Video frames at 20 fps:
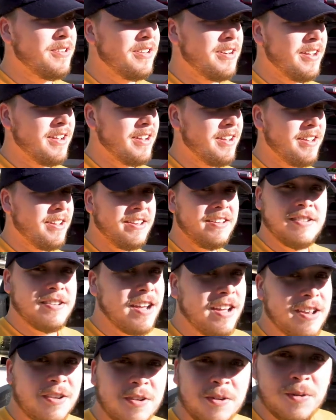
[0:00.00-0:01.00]
today, it's
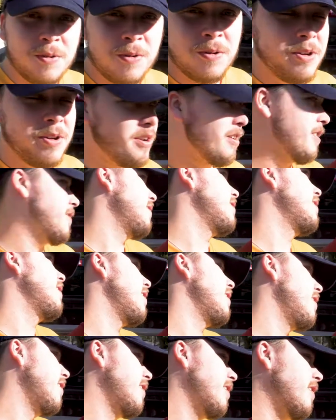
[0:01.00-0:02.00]
not no ordinary
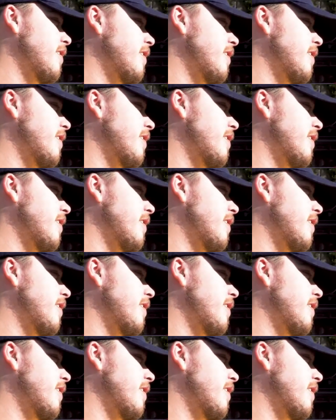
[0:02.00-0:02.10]
day. It's